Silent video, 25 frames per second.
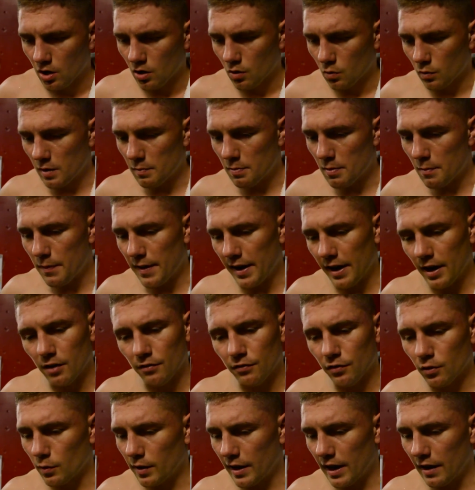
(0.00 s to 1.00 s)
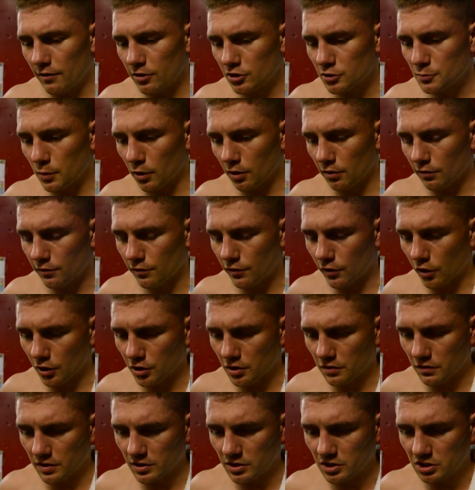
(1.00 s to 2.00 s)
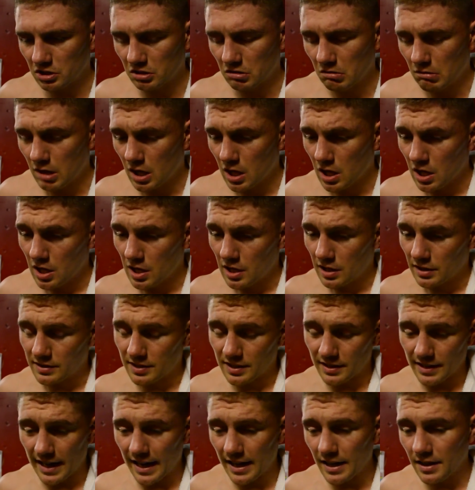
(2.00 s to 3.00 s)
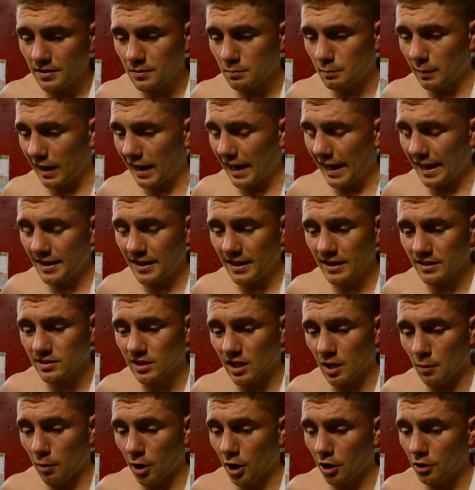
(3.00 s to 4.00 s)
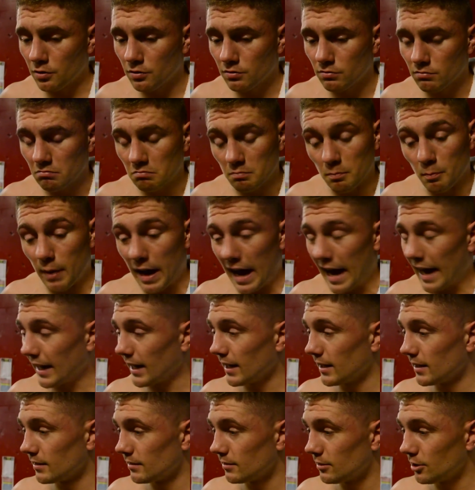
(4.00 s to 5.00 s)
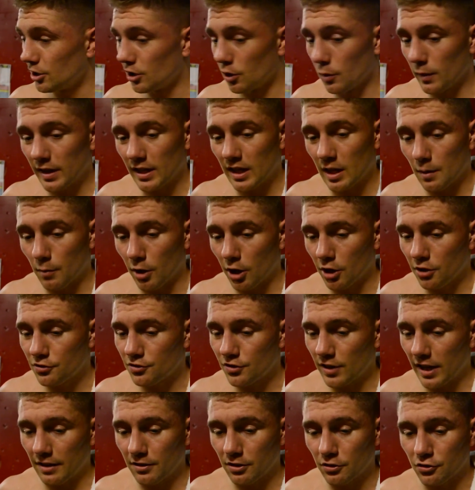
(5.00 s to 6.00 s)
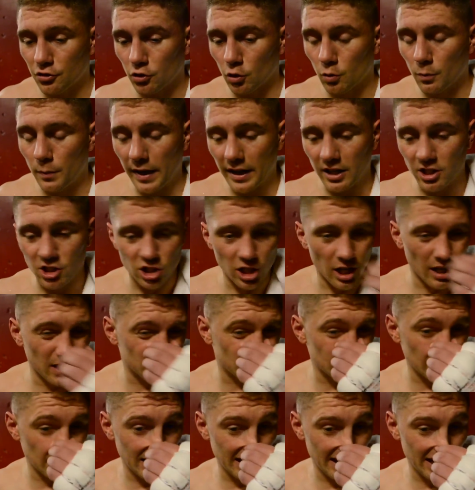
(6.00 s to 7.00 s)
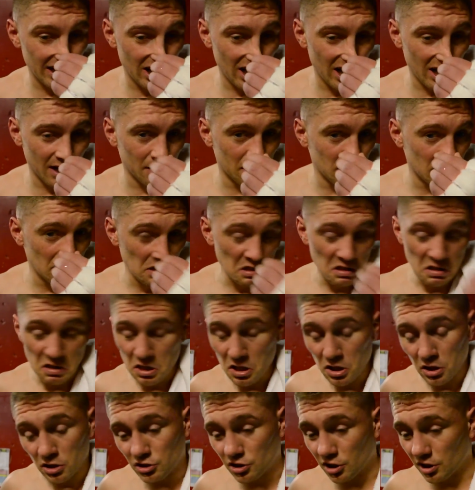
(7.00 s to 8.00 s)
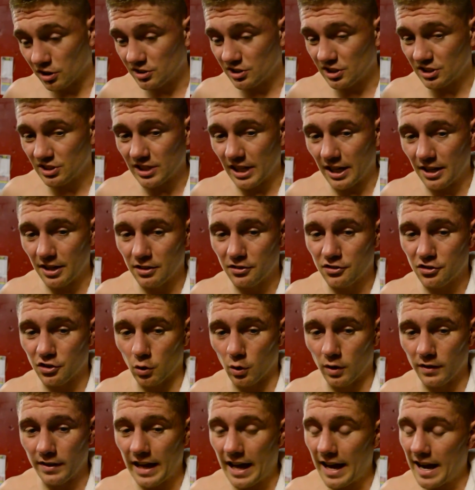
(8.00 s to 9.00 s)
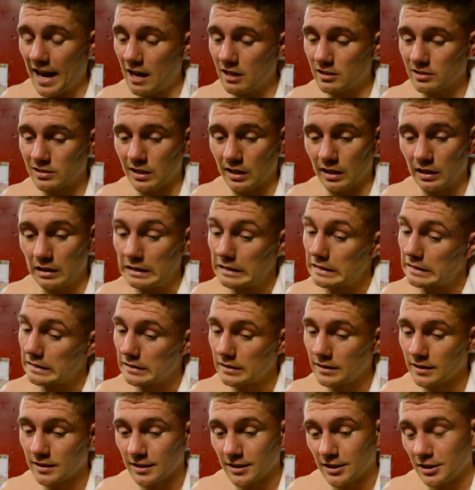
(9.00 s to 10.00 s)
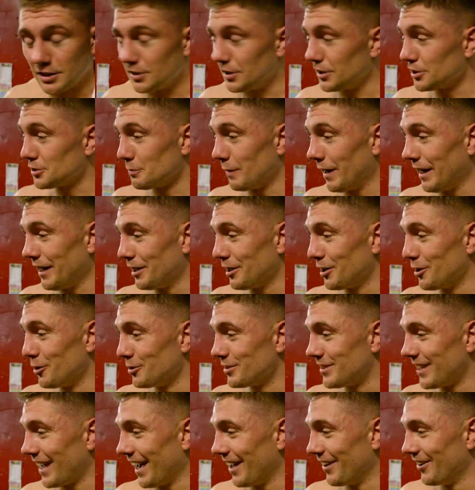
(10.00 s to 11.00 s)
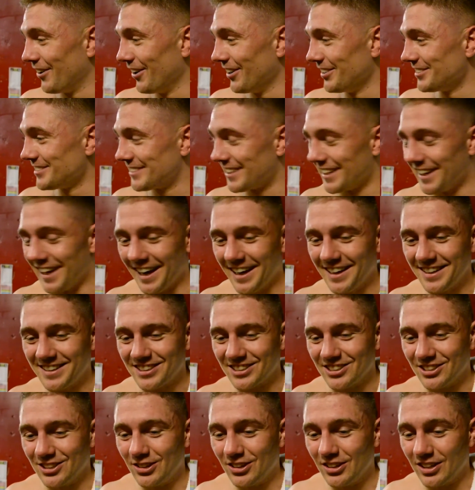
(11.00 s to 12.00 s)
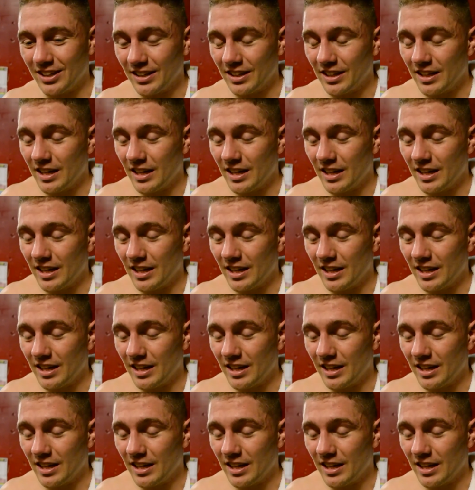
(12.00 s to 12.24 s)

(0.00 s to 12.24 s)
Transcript: We prepare for whatever's put in front of us. Tonight, Melendez came out banging. You know, he came out trying to throw big shots earlier on. As soon as he started throwing that, I was like, this mightn't go 10 rounds tonight, you know.